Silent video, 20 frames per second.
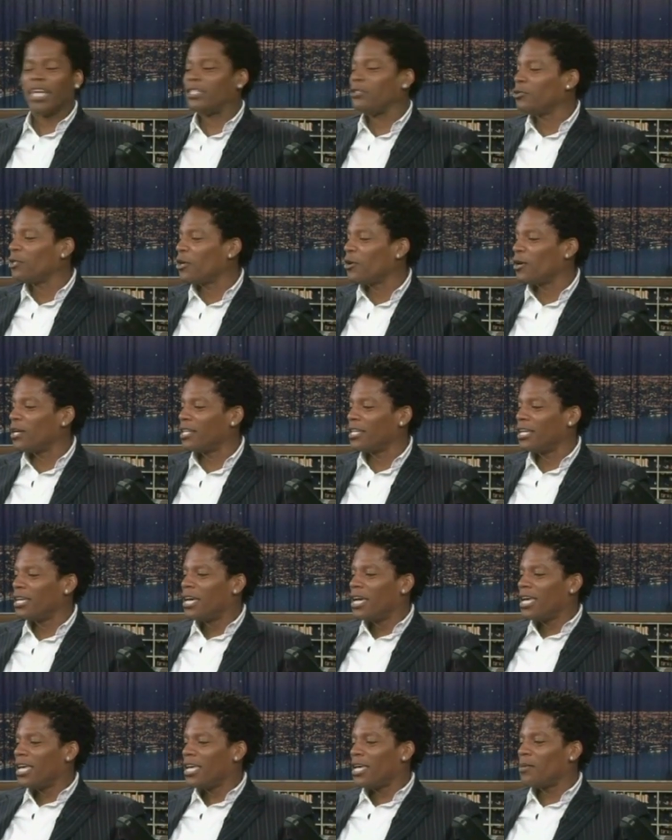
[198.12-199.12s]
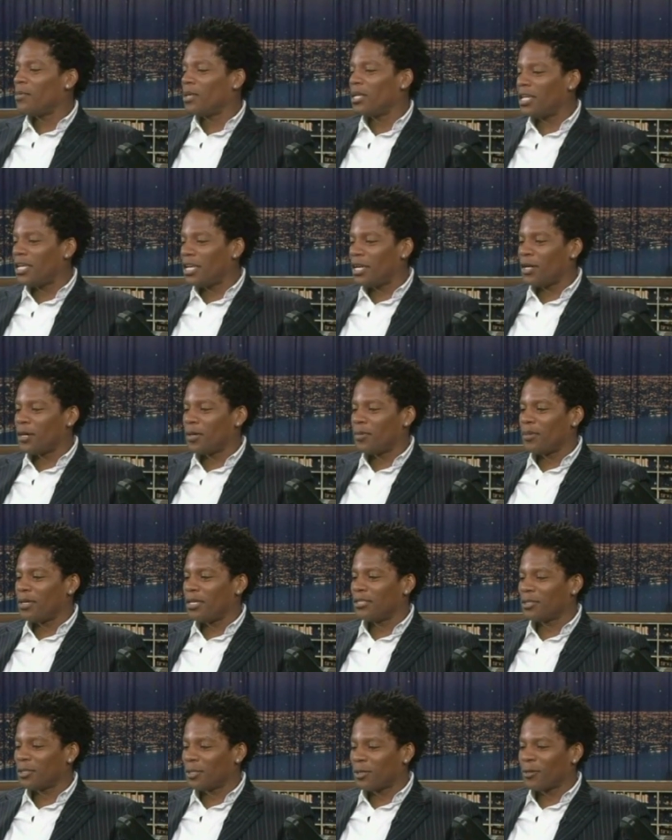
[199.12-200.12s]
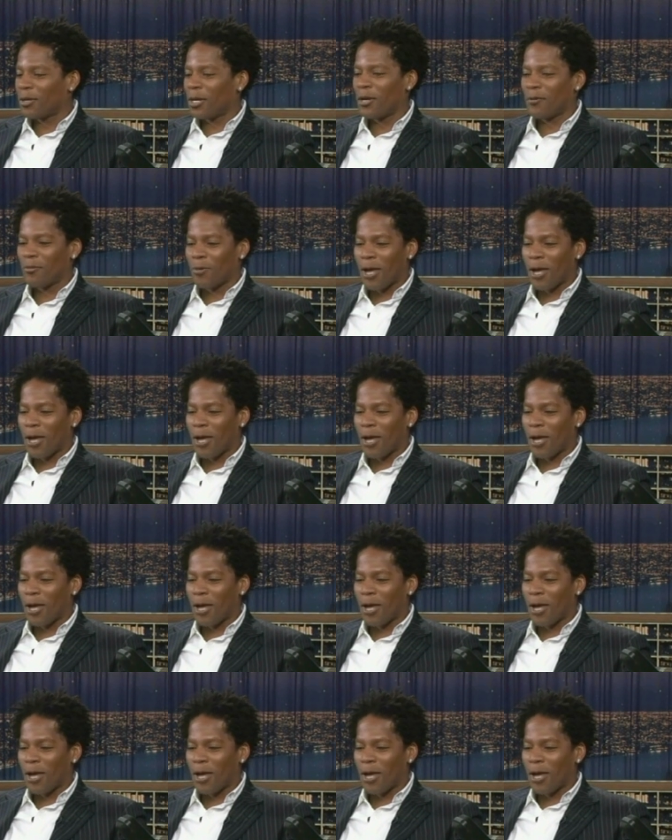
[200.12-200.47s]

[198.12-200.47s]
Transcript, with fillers: And you know what? Eminem is a great